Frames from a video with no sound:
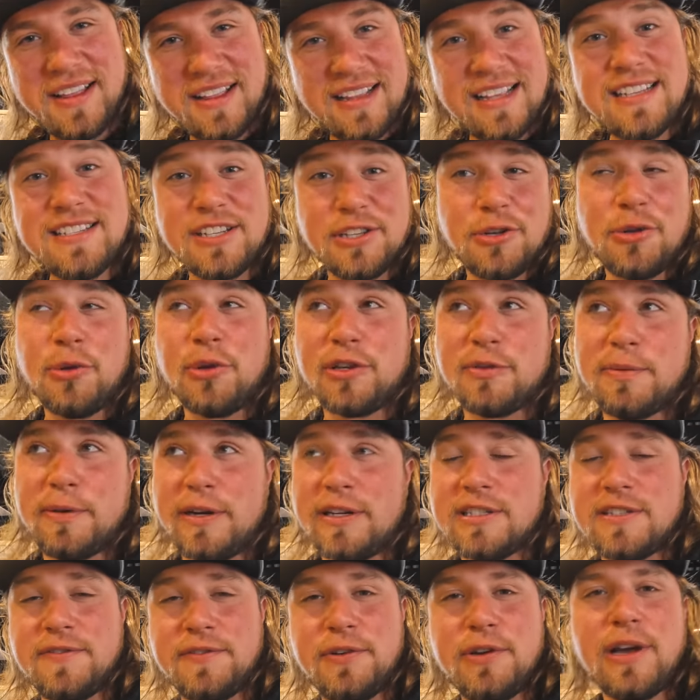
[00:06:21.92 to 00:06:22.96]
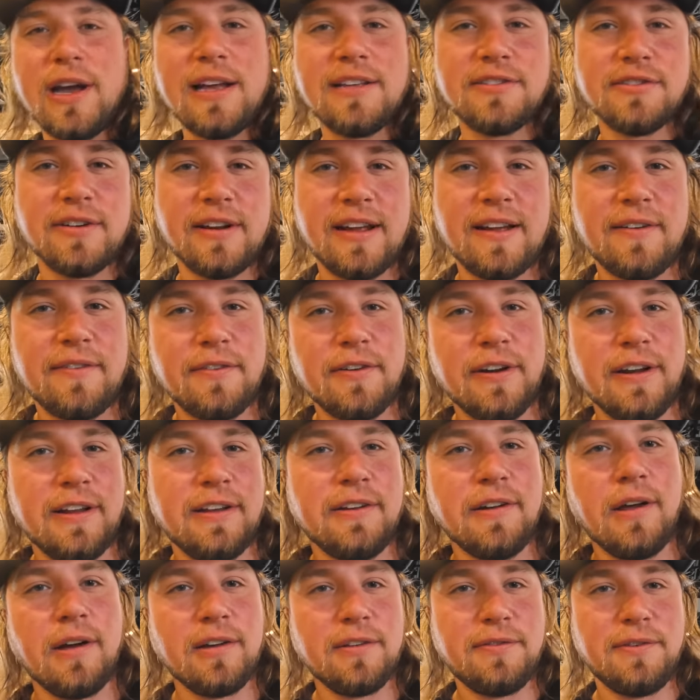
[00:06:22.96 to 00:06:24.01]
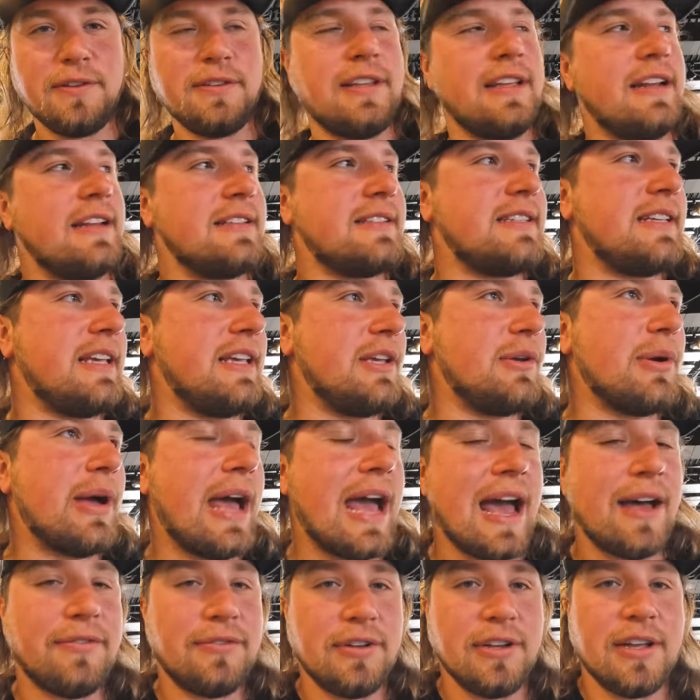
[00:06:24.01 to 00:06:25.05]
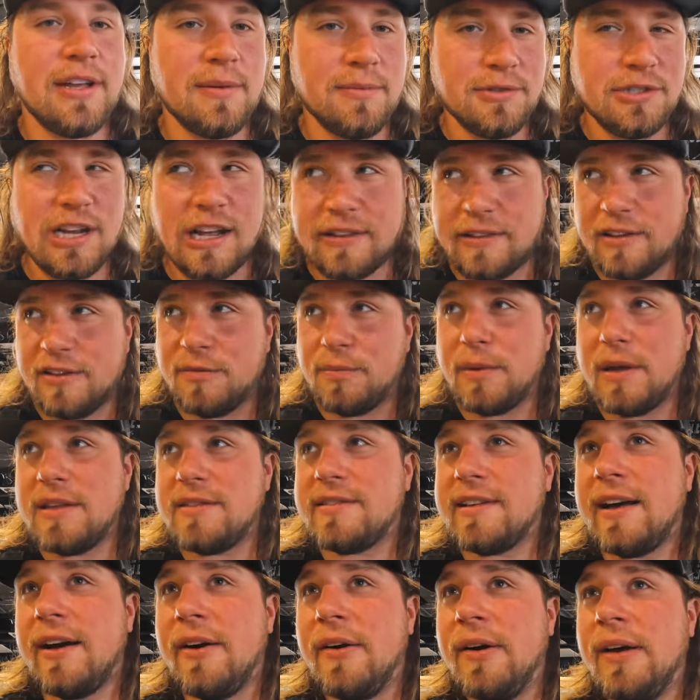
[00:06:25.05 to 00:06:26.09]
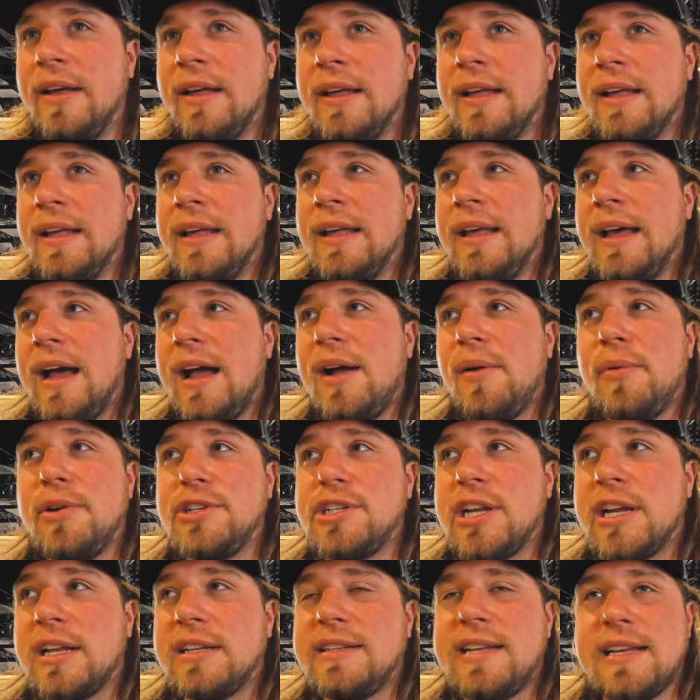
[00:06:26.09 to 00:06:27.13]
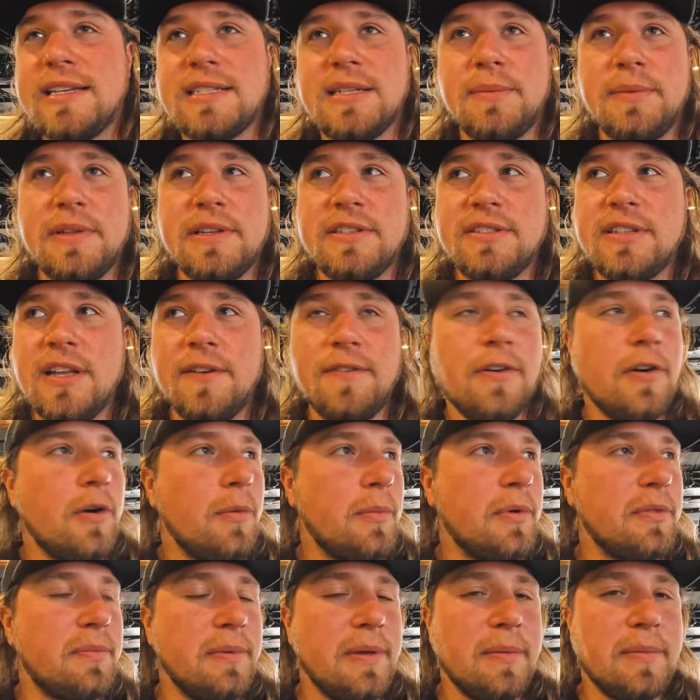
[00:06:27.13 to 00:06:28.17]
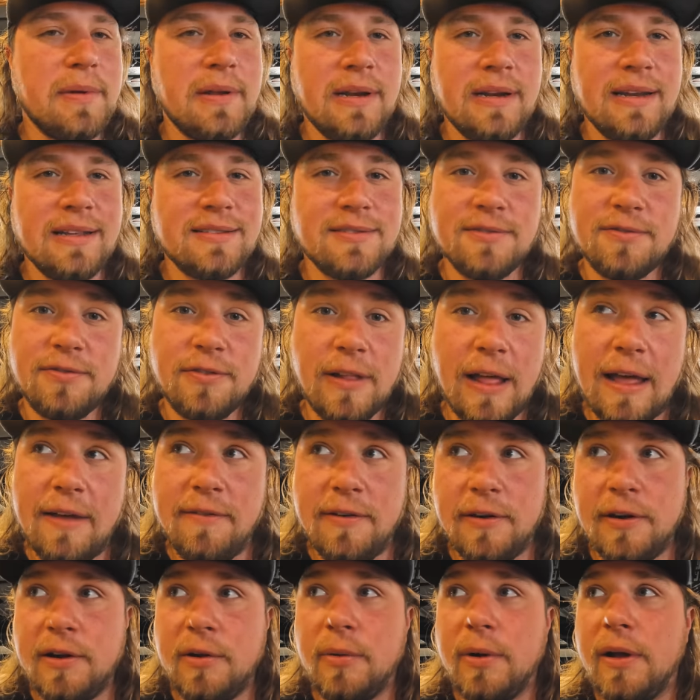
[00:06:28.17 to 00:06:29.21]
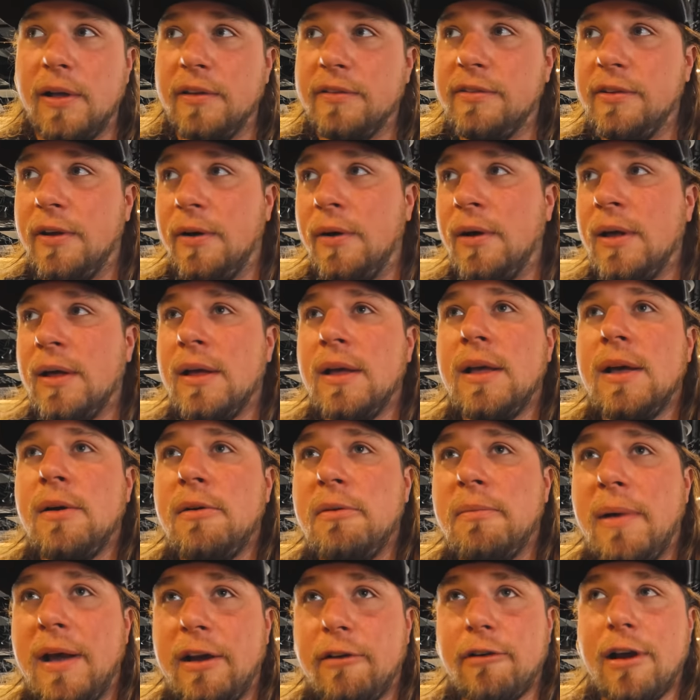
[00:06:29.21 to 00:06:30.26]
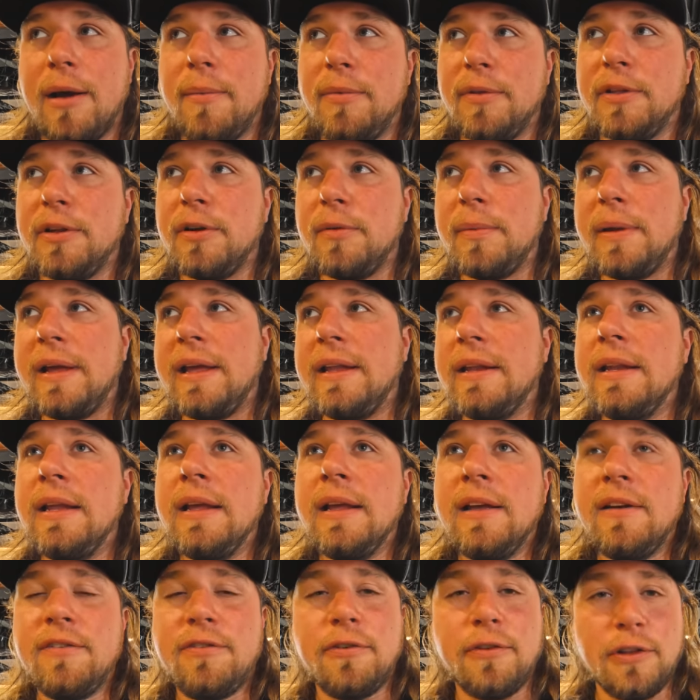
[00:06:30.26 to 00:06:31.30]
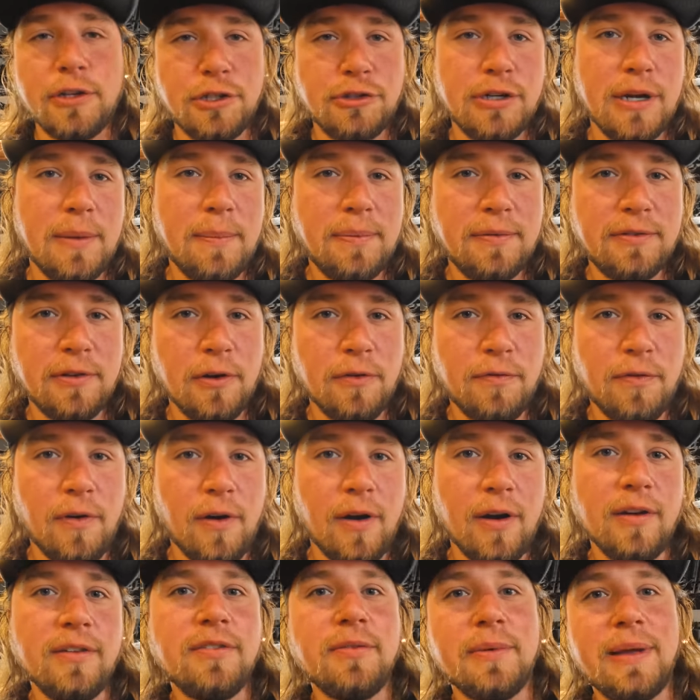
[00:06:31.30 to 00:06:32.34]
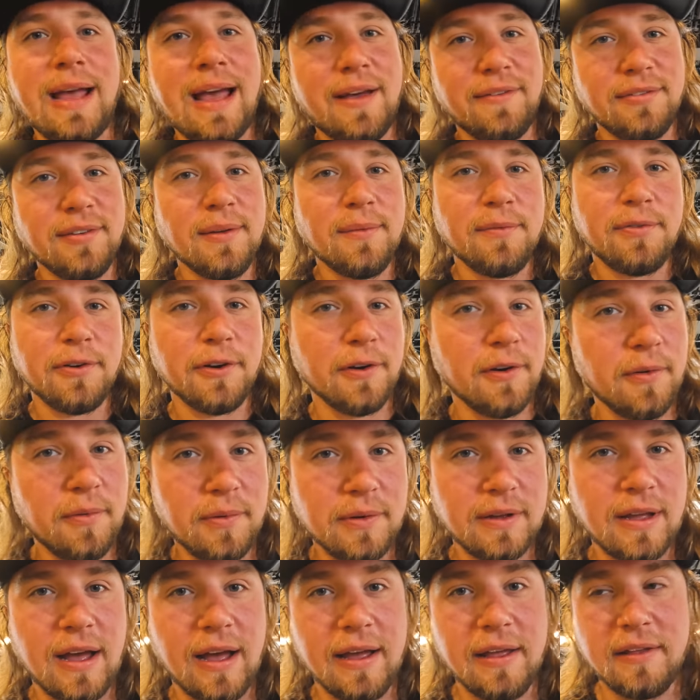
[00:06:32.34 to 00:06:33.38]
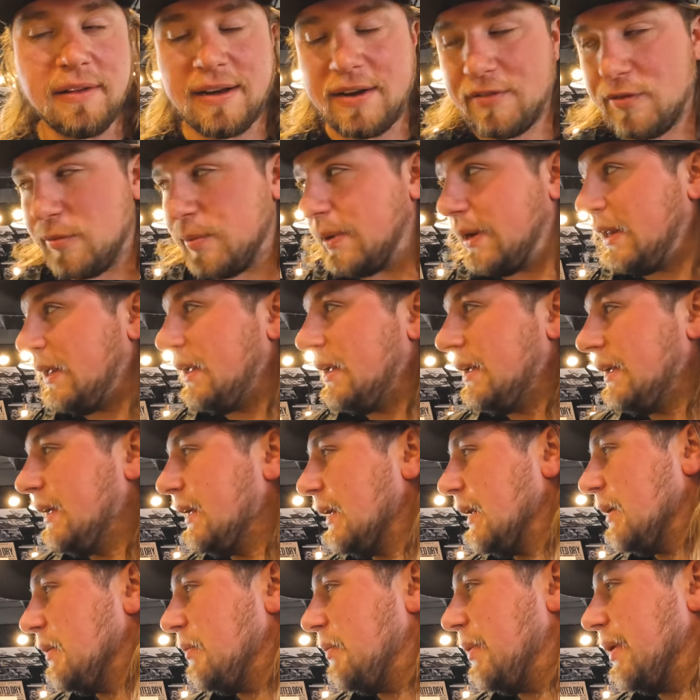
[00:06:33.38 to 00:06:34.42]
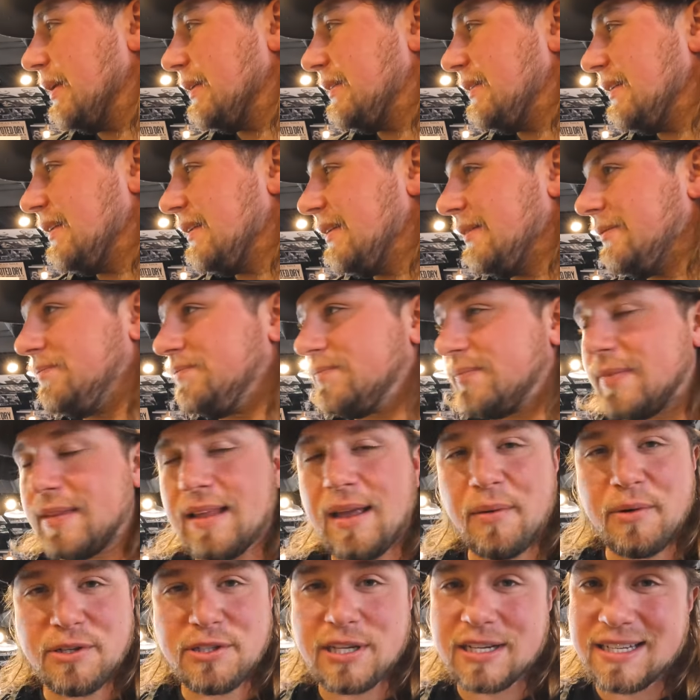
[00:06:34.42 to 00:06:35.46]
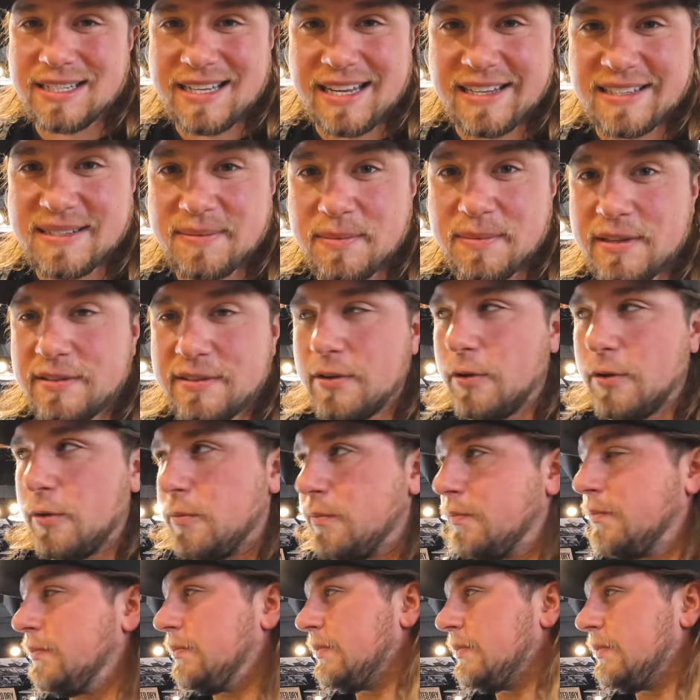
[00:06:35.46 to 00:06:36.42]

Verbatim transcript: This is a cool experience. If you guys are ever in Knoxville, Tennessee, you have to come check this place out. I wish I could take some of this stuff home with me, but it doesn't fly very well, so I might grab a little bit for the trip so far, so we have some for with Kyle and everybody, but I wish I could take some of this home.